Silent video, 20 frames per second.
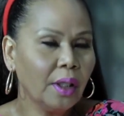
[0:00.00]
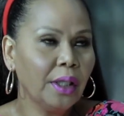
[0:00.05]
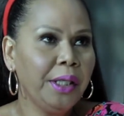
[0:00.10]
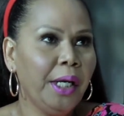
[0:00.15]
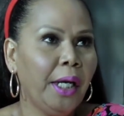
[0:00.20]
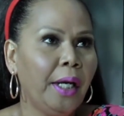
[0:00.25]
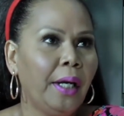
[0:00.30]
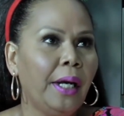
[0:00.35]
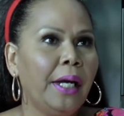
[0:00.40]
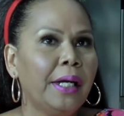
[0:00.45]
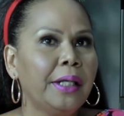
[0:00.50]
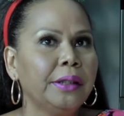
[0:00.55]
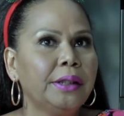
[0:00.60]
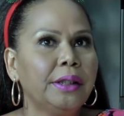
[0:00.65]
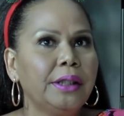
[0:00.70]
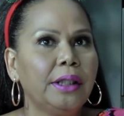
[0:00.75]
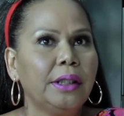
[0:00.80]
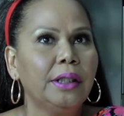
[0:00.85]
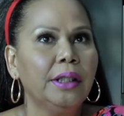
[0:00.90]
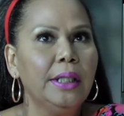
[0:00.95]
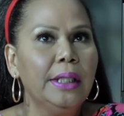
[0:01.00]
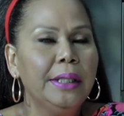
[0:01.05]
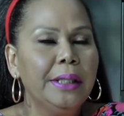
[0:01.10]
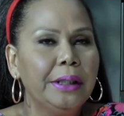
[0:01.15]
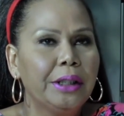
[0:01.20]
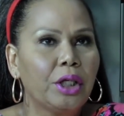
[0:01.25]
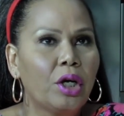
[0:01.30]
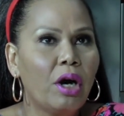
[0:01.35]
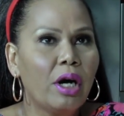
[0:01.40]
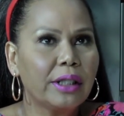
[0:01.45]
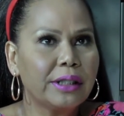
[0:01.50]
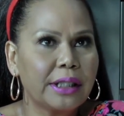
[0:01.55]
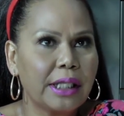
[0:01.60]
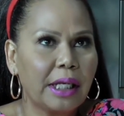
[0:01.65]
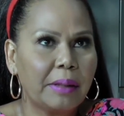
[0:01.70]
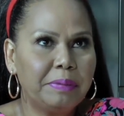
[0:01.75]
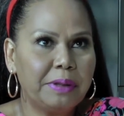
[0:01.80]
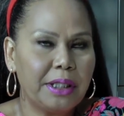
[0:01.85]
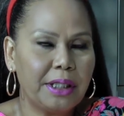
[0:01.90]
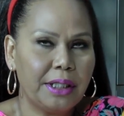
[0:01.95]
Yeah, and the
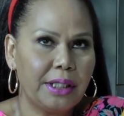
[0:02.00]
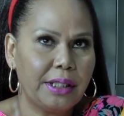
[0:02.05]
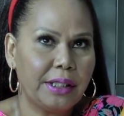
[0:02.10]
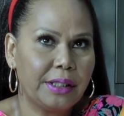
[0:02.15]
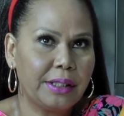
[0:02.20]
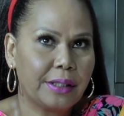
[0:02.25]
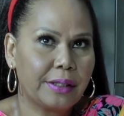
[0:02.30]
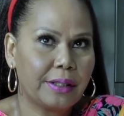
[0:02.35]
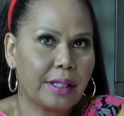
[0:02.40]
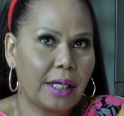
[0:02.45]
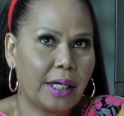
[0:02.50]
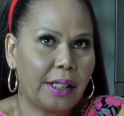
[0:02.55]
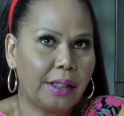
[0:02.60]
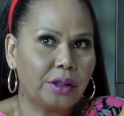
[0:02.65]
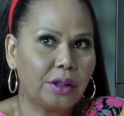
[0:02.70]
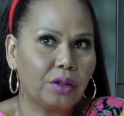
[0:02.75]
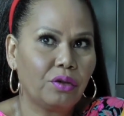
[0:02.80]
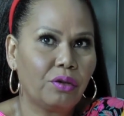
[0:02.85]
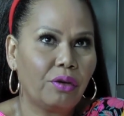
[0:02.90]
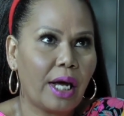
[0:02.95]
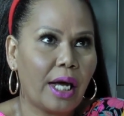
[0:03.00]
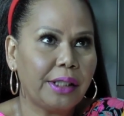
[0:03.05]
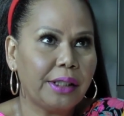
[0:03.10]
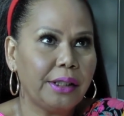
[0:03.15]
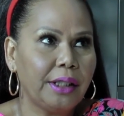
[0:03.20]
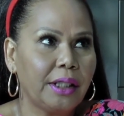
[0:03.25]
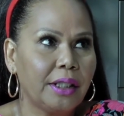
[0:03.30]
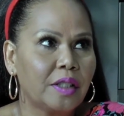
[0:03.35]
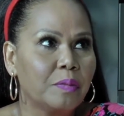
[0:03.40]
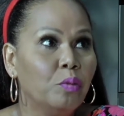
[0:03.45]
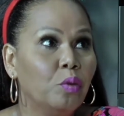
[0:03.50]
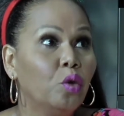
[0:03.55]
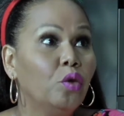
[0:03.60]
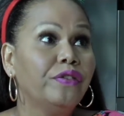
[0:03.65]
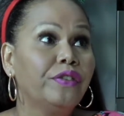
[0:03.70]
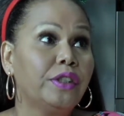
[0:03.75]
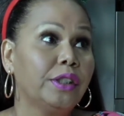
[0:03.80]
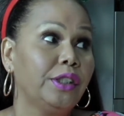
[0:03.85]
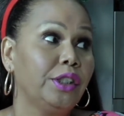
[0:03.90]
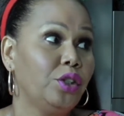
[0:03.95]
concept is that Granny has
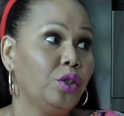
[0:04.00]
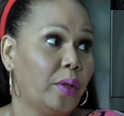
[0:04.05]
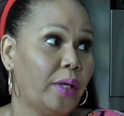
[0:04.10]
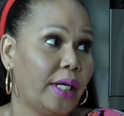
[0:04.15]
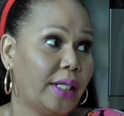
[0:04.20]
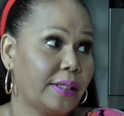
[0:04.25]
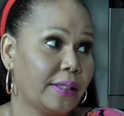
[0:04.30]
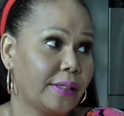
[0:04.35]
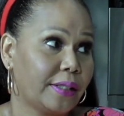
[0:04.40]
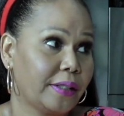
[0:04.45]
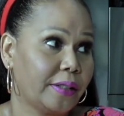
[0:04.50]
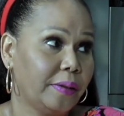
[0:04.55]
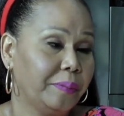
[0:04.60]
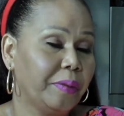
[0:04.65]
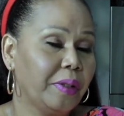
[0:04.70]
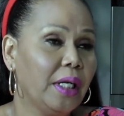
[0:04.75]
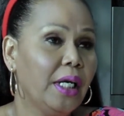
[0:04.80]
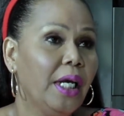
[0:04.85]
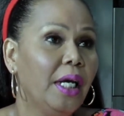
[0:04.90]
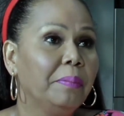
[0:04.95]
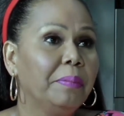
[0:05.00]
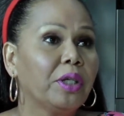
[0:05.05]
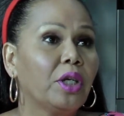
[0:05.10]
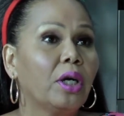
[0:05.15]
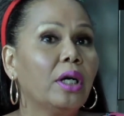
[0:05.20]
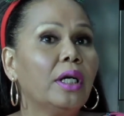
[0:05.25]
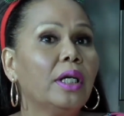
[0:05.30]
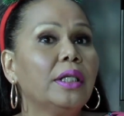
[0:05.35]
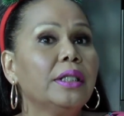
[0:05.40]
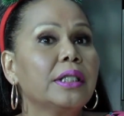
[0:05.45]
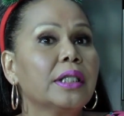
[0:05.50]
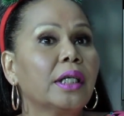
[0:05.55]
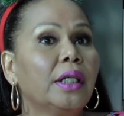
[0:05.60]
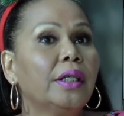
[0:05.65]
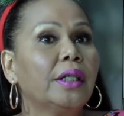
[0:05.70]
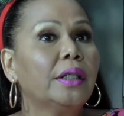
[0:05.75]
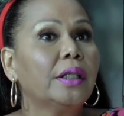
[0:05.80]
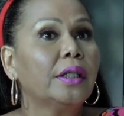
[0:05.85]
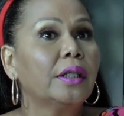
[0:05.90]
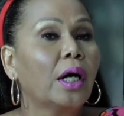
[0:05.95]
moved to the US because
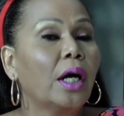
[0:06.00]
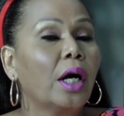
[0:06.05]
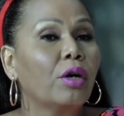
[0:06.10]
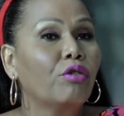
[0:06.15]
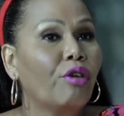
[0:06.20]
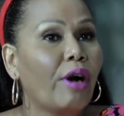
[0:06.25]
her